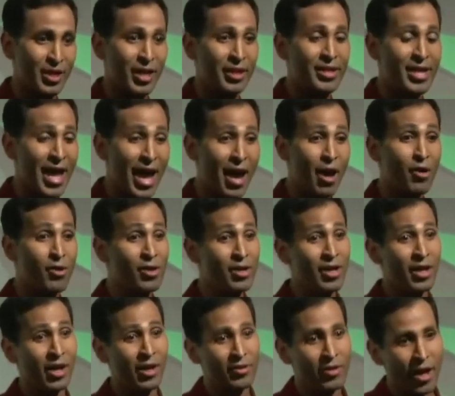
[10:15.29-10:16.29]
And now
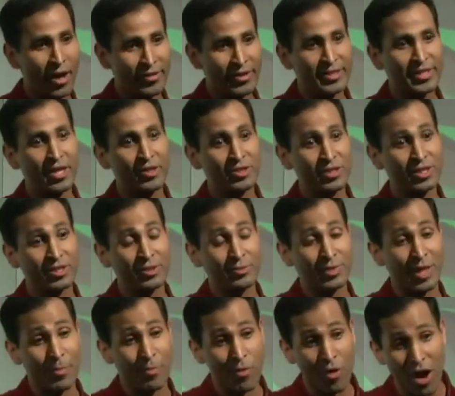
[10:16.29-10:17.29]
a lot of these health systems
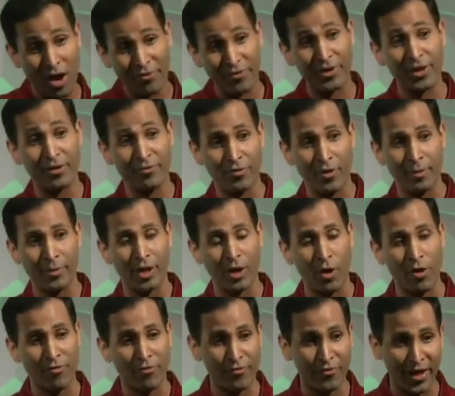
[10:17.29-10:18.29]
that profited from it
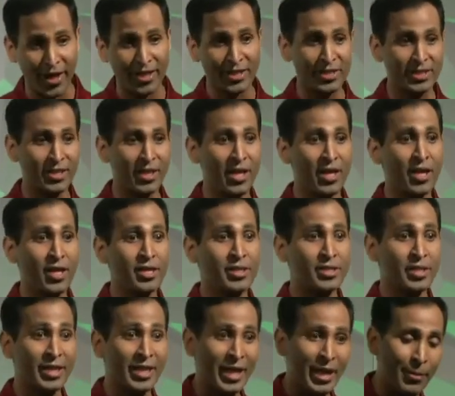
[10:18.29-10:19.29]
are faced
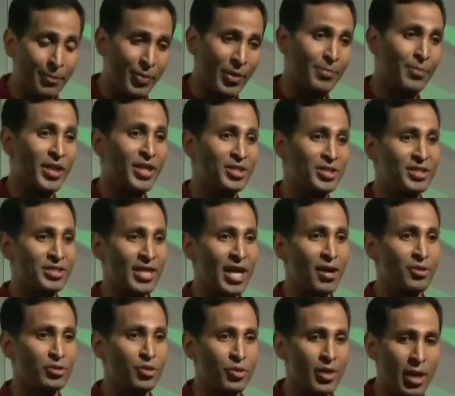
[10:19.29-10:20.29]
to keeping patients
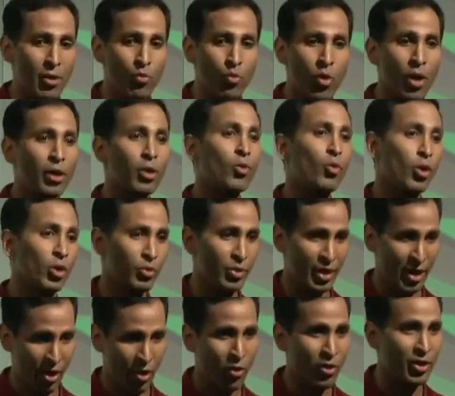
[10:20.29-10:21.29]
out. So they want to work
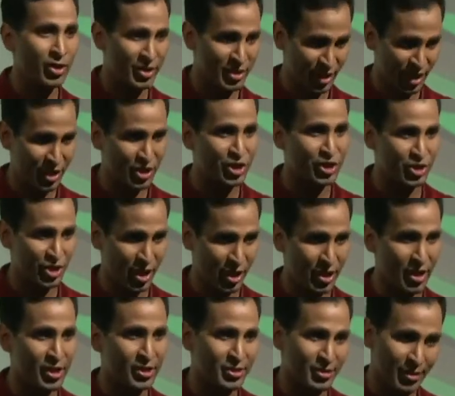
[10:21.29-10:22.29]
with organizations like
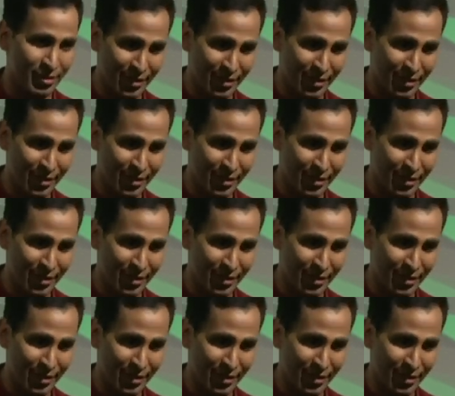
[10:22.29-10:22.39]
us.